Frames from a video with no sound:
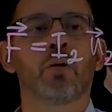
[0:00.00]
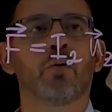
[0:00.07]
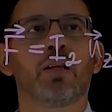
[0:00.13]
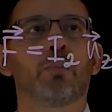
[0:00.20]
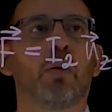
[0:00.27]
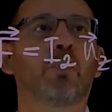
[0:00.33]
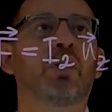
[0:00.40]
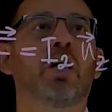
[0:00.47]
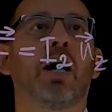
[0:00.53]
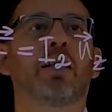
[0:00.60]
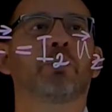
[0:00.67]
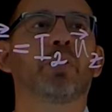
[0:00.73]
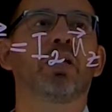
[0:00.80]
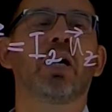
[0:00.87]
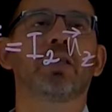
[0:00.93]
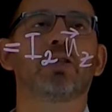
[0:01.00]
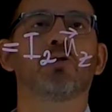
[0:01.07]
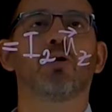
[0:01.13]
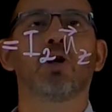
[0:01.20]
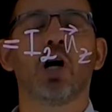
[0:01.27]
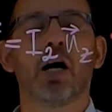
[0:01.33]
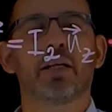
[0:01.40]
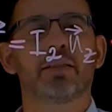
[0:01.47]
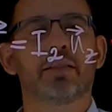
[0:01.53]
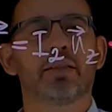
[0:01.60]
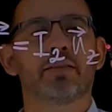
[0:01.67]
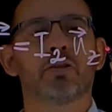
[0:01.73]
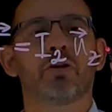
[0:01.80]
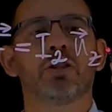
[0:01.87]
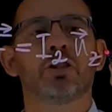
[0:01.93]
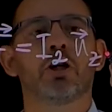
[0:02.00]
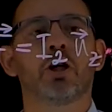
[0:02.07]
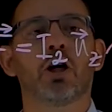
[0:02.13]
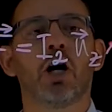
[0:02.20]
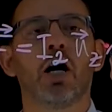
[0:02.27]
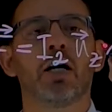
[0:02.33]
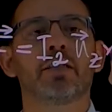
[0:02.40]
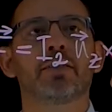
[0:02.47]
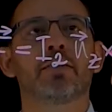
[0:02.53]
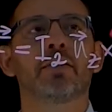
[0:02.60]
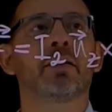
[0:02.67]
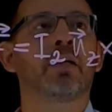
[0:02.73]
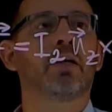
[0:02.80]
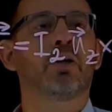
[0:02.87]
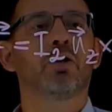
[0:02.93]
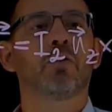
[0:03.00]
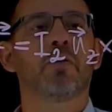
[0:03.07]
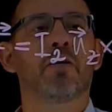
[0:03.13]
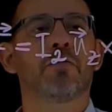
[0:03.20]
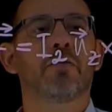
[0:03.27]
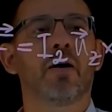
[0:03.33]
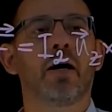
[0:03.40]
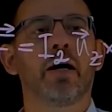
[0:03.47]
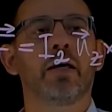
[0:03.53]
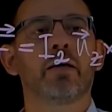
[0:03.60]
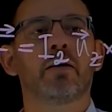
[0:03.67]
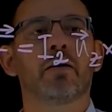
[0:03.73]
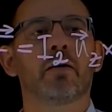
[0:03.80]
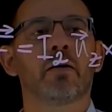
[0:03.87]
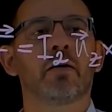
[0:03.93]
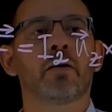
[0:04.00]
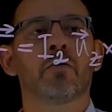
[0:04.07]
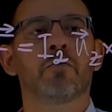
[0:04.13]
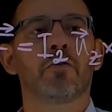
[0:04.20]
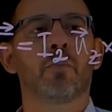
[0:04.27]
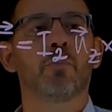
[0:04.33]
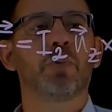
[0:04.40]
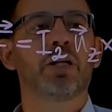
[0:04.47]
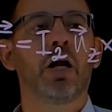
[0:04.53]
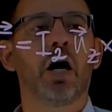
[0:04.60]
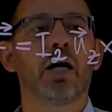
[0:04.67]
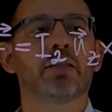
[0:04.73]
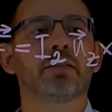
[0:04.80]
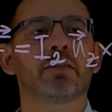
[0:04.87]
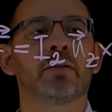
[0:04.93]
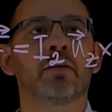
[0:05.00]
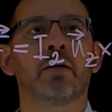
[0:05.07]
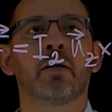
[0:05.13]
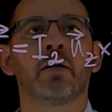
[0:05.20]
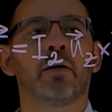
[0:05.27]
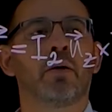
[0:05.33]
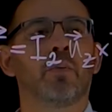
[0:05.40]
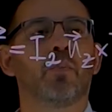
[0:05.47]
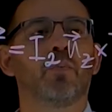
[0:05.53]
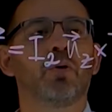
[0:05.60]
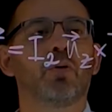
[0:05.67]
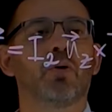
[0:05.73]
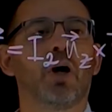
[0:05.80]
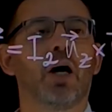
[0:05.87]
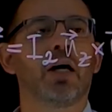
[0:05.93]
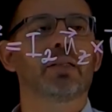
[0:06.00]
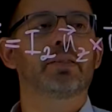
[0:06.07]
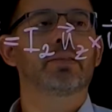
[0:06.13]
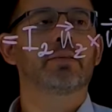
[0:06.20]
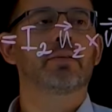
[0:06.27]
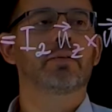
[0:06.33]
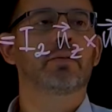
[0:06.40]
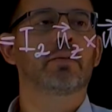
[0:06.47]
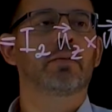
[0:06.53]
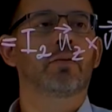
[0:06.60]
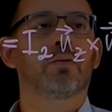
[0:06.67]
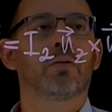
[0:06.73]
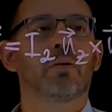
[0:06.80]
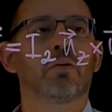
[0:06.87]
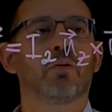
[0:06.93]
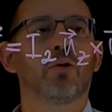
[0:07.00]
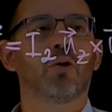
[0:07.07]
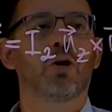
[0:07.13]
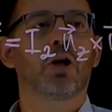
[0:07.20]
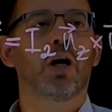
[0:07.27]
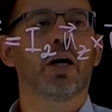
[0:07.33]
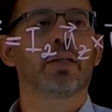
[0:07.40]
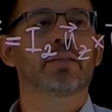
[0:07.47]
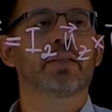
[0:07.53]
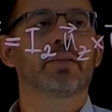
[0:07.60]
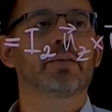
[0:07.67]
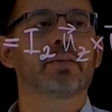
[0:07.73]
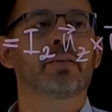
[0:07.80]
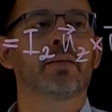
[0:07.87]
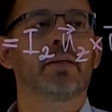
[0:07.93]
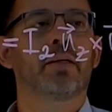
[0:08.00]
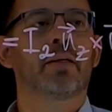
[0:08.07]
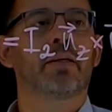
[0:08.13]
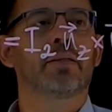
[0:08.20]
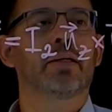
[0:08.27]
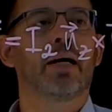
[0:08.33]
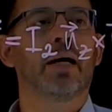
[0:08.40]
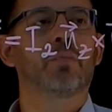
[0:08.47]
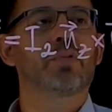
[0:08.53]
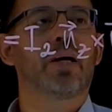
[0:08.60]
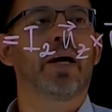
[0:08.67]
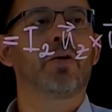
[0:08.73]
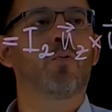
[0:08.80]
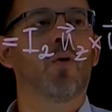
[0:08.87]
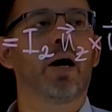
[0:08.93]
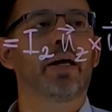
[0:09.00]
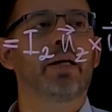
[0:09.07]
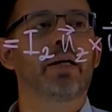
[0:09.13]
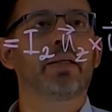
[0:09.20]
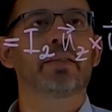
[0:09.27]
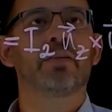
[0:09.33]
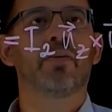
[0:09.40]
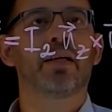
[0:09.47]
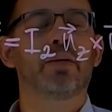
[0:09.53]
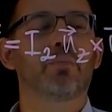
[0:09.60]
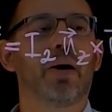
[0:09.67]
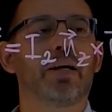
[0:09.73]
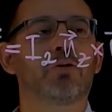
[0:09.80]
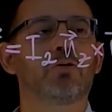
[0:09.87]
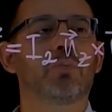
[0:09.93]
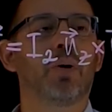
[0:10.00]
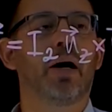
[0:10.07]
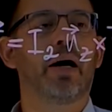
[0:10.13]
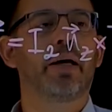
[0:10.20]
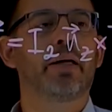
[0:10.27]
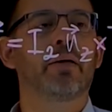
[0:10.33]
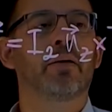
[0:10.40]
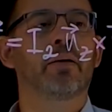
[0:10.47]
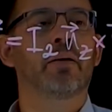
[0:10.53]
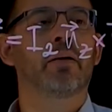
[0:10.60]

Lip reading: What about B naught? B naught is all constant, so it's crossed U var phi from B naught, mu naught, all constants, times I1 divided by 2 pi.